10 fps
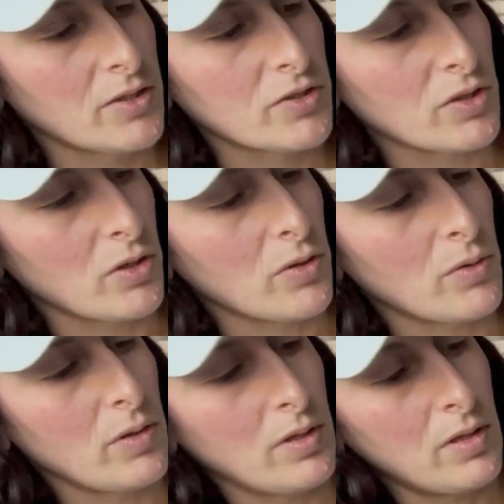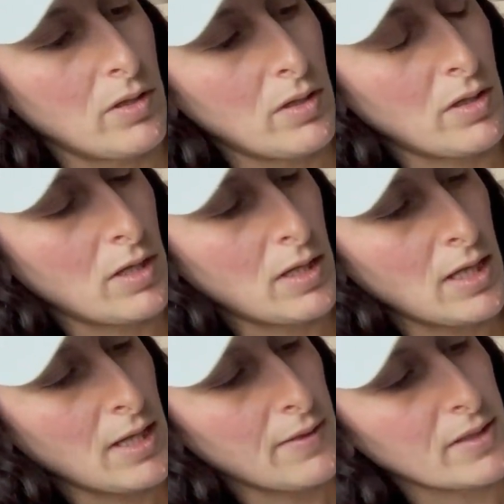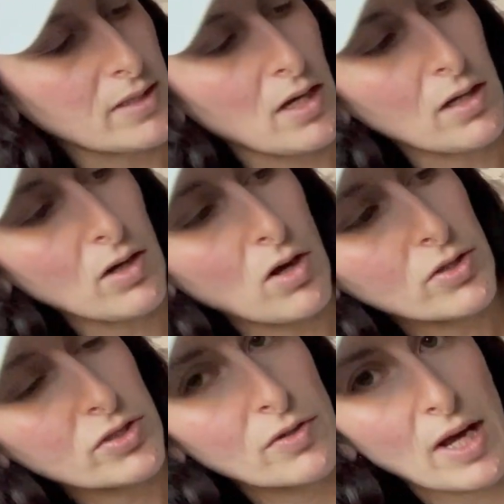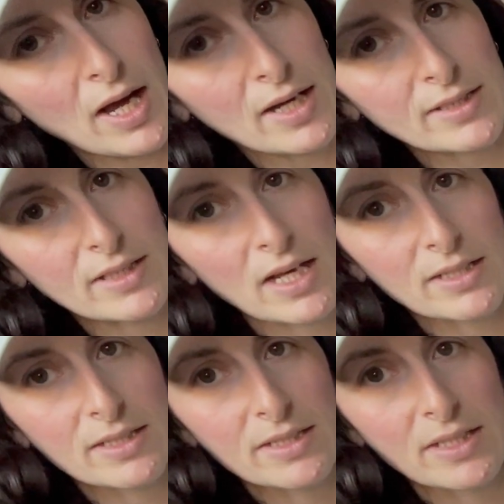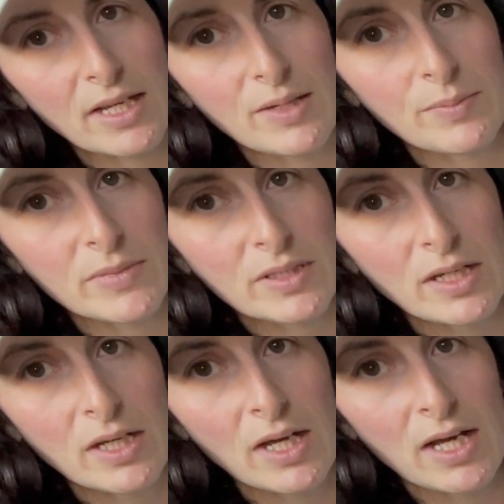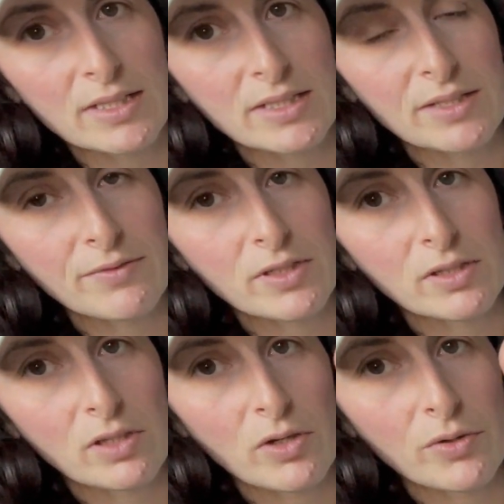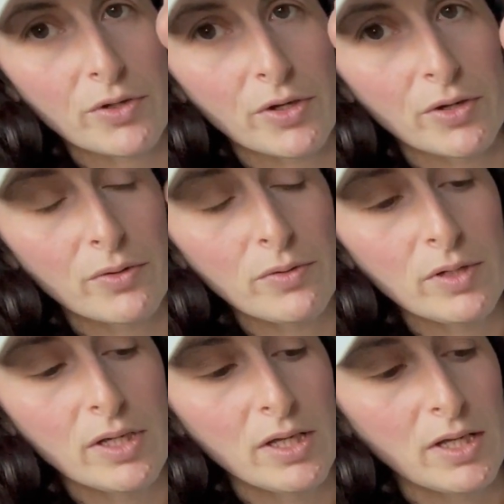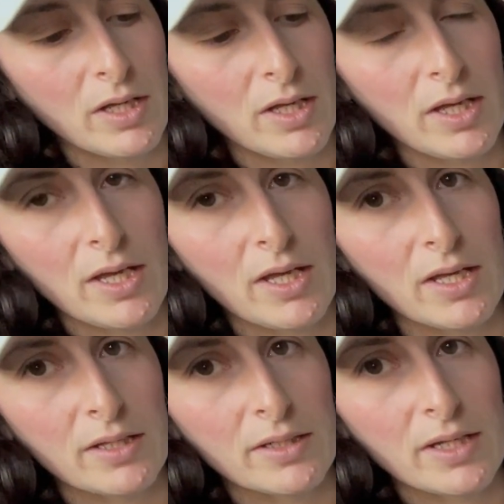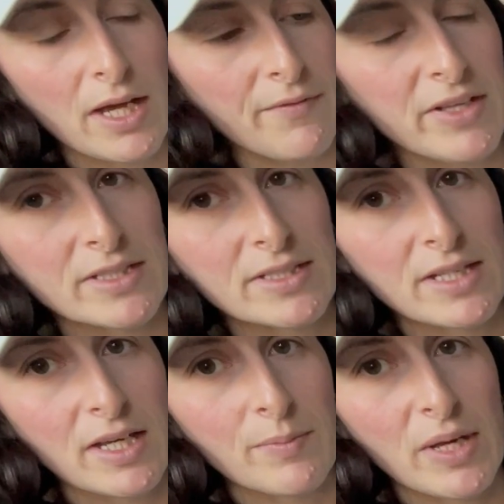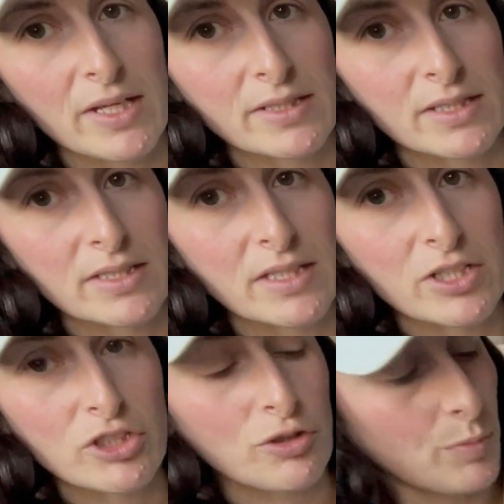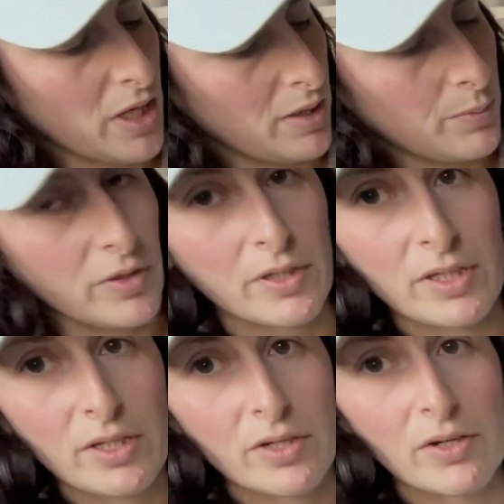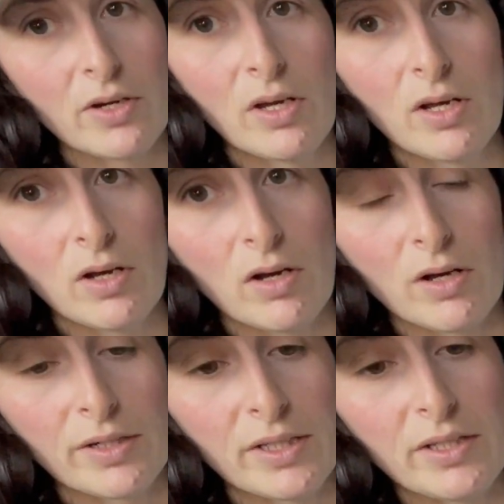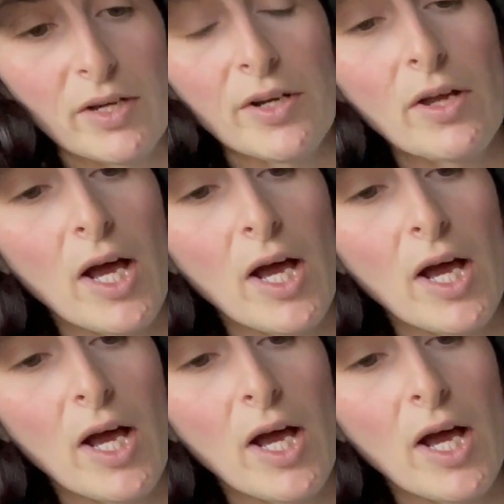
So the tongue also has that same, has a different logo and kind of has the same as this tissue paper here on here.